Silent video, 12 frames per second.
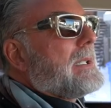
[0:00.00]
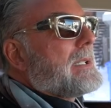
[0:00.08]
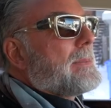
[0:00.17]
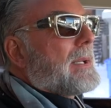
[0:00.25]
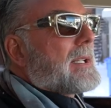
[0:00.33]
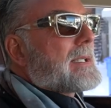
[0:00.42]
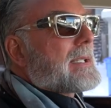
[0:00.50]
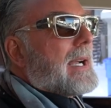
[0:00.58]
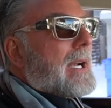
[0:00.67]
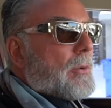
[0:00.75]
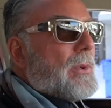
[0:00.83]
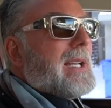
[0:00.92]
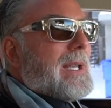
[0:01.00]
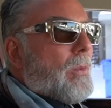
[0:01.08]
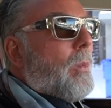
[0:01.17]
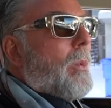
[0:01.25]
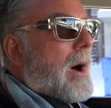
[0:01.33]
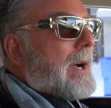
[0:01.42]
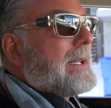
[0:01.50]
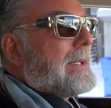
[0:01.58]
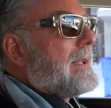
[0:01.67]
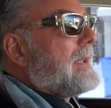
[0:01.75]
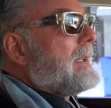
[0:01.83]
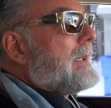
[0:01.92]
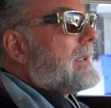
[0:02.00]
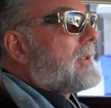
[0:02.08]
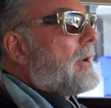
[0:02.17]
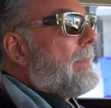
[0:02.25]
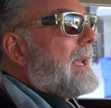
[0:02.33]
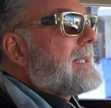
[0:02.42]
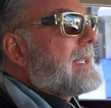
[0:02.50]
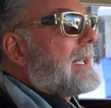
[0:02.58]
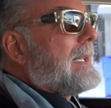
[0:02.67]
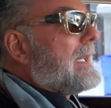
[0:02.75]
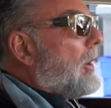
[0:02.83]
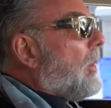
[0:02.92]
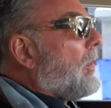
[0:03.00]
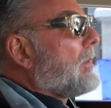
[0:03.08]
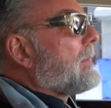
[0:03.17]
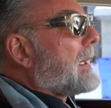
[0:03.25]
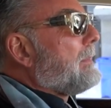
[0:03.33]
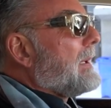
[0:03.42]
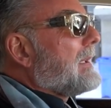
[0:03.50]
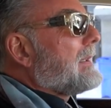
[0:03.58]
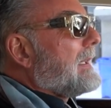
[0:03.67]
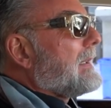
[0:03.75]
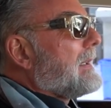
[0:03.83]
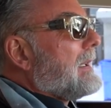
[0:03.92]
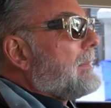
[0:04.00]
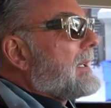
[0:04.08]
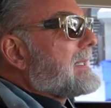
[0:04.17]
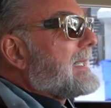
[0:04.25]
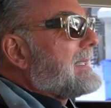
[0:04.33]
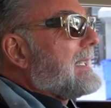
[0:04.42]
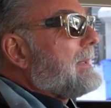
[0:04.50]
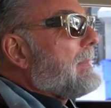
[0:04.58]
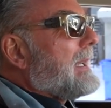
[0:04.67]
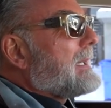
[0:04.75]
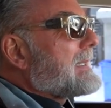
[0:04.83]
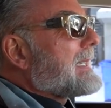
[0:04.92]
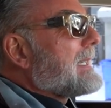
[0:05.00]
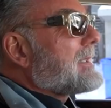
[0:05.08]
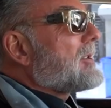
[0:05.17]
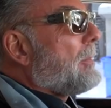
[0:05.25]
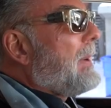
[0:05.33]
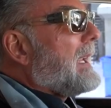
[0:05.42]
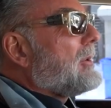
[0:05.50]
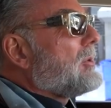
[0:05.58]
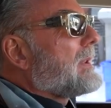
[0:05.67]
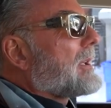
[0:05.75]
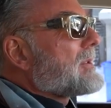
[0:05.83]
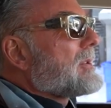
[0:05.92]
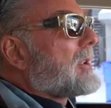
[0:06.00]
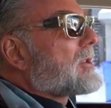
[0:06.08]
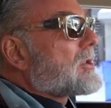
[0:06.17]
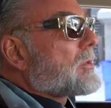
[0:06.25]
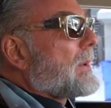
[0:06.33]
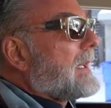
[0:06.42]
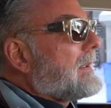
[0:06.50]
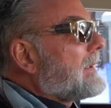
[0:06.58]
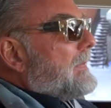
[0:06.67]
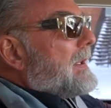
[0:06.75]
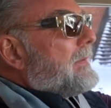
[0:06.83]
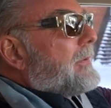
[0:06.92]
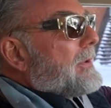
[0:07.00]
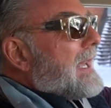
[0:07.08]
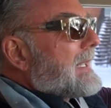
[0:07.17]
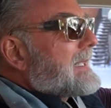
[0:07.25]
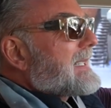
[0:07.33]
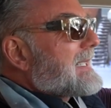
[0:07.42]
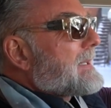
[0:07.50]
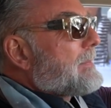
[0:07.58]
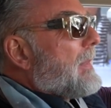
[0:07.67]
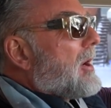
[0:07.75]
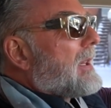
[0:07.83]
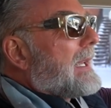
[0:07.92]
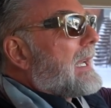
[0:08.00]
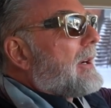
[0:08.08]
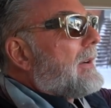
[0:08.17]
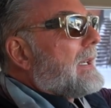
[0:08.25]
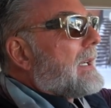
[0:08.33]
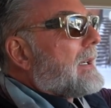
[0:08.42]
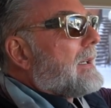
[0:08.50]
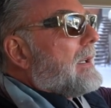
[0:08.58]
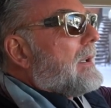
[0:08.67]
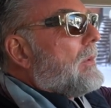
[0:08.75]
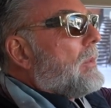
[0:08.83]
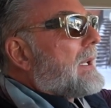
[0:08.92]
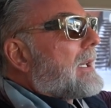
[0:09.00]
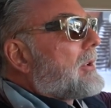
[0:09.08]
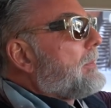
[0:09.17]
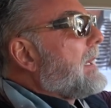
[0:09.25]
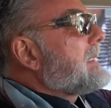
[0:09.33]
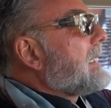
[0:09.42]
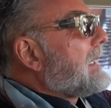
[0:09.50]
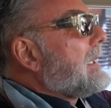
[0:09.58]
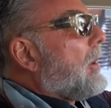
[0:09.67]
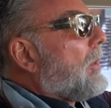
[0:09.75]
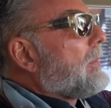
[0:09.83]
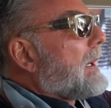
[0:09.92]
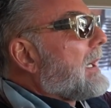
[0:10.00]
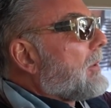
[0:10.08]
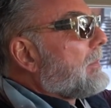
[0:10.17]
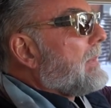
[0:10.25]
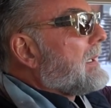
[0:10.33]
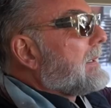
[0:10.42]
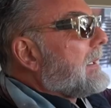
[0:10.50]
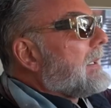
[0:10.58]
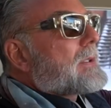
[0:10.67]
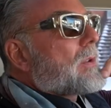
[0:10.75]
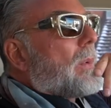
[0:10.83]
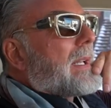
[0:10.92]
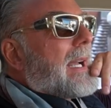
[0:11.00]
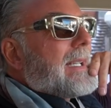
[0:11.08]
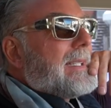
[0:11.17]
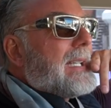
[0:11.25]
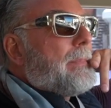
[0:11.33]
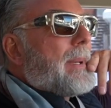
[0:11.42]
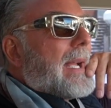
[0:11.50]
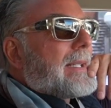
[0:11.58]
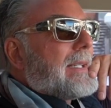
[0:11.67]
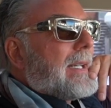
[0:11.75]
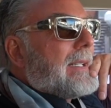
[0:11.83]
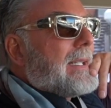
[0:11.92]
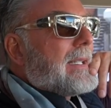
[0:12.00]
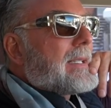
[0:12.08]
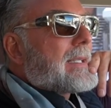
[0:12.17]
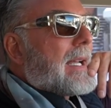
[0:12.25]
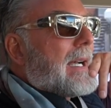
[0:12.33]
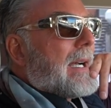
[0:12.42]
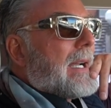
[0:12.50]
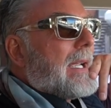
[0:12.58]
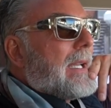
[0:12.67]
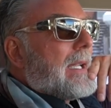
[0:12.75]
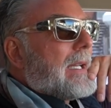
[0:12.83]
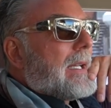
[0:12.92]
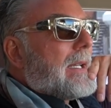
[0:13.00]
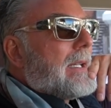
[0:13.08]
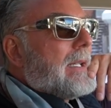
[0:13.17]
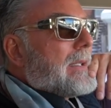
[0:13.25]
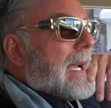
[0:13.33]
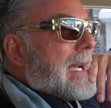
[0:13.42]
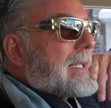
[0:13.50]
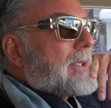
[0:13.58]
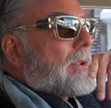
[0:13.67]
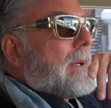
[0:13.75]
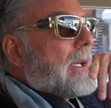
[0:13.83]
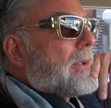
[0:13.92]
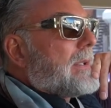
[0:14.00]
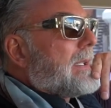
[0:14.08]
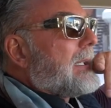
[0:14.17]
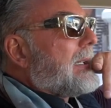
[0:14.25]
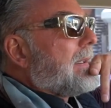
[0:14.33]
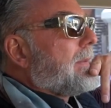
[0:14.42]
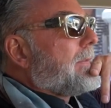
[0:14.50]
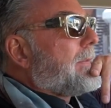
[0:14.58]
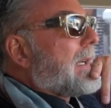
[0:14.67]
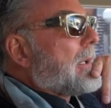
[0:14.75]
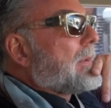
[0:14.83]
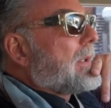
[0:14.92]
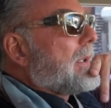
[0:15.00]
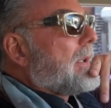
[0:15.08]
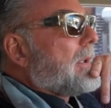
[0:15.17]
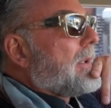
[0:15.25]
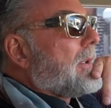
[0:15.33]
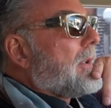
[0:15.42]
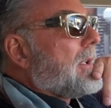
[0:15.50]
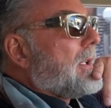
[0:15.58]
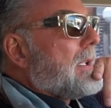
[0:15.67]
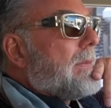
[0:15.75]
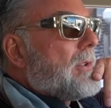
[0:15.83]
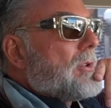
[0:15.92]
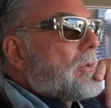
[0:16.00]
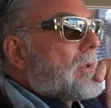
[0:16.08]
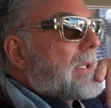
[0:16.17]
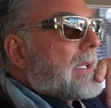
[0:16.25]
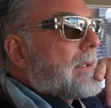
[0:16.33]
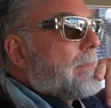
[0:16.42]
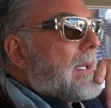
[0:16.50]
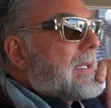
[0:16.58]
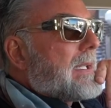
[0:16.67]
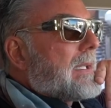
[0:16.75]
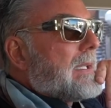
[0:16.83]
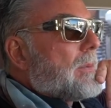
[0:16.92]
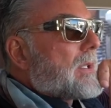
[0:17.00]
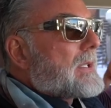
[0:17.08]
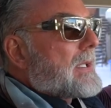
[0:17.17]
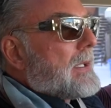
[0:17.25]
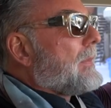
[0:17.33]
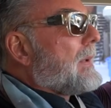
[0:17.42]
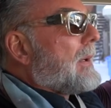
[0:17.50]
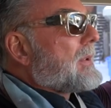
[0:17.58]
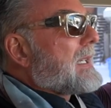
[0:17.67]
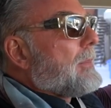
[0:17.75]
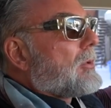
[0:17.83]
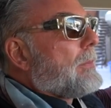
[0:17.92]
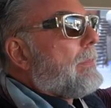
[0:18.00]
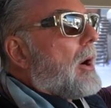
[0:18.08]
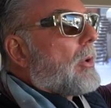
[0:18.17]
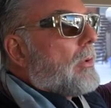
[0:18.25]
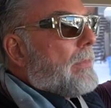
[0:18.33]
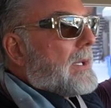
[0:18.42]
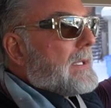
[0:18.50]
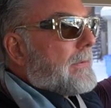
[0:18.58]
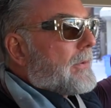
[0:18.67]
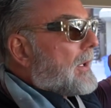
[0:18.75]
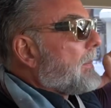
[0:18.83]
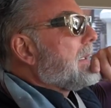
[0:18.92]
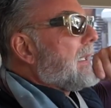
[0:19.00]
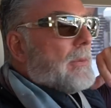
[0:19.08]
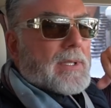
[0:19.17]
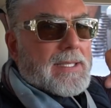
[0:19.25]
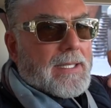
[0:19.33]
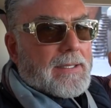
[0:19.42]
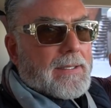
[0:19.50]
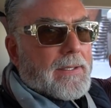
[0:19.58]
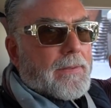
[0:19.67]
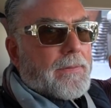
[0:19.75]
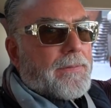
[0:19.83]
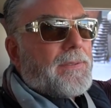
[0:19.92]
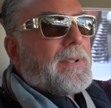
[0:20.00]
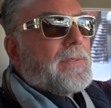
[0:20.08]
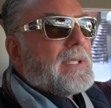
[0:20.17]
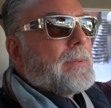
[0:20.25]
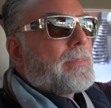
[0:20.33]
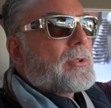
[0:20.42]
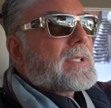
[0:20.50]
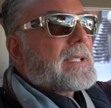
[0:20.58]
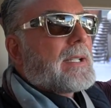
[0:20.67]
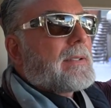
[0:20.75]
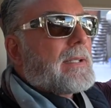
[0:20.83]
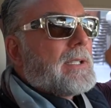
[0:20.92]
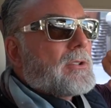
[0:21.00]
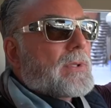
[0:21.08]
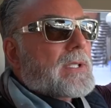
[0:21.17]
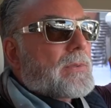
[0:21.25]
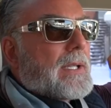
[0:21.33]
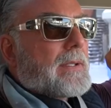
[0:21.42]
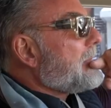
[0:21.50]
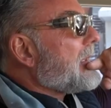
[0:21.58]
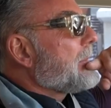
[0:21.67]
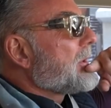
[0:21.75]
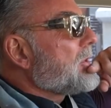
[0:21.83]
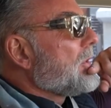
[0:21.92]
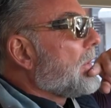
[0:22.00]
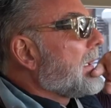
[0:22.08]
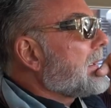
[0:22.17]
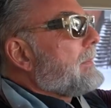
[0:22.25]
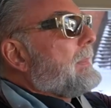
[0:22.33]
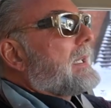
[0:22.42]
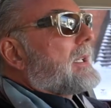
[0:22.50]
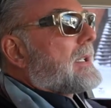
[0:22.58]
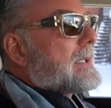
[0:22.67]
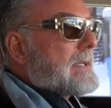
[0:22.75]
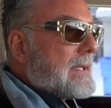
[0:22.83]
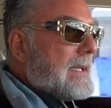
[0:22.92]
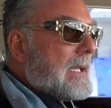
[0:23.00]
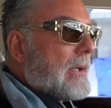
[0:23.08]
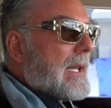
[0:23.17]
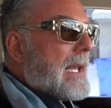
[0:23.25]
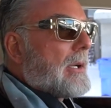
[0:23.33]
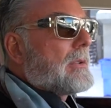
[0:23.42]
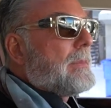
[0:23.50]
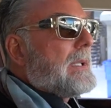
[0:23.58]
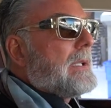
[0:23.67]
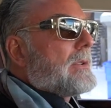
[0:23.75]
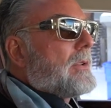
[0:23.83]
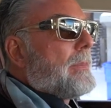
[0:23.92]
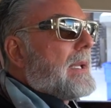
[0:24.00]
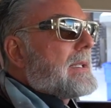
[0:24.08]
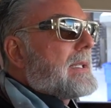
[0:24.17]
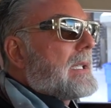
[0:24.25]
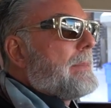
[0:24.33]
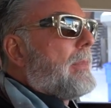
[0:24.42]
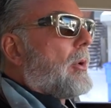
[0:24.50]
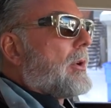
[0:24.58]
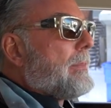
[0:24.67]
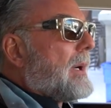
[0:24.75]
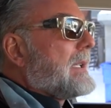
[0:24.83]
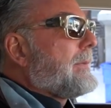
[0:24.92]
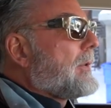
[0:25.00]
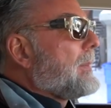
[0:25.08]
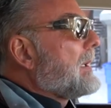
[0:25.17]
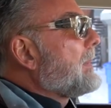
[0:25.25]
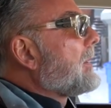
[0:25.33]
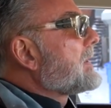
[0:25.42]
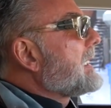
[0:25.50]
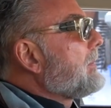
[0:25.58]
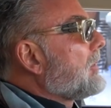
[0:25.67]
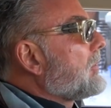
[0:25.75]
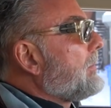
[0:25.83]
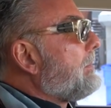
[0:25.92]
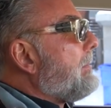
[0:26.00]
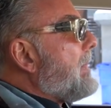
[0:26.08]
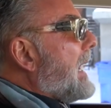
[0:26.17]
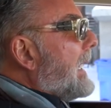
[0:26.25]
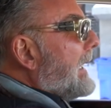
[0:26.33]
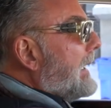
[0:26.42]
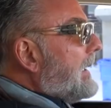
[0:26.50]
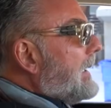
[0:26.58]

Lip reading: it's because I really wanted to basically own my building, because it didn't make sense to pay $2,000 rent for that small area when I could basically own my own building. So what I did back then is I asked around and found an individual that basically I was able to borrow money from. It was at 15% interest rate. But you know what? Because he allowed me to basically borrow money from him, I was able to buy